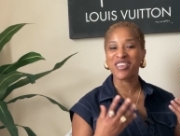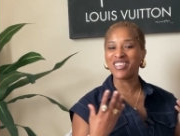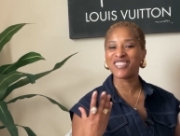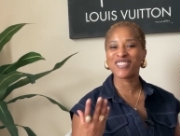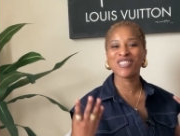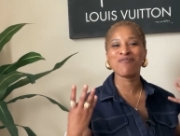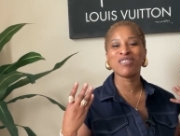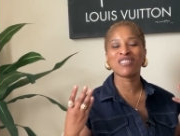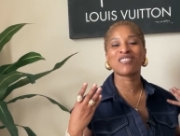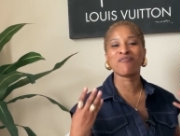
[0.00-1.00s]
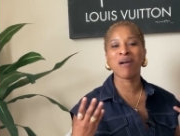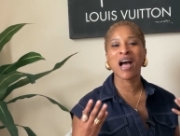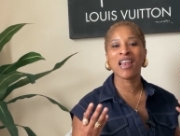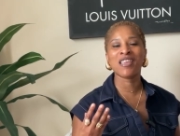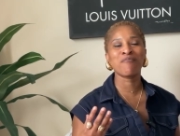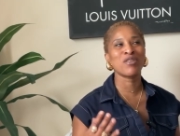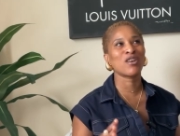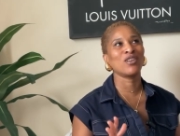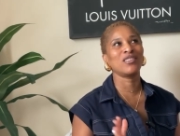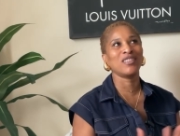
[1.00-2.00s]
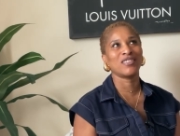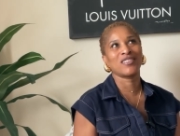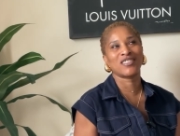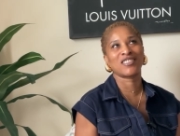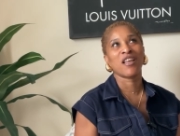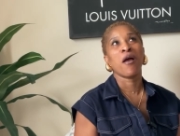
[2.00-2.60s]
can see me smiling because this is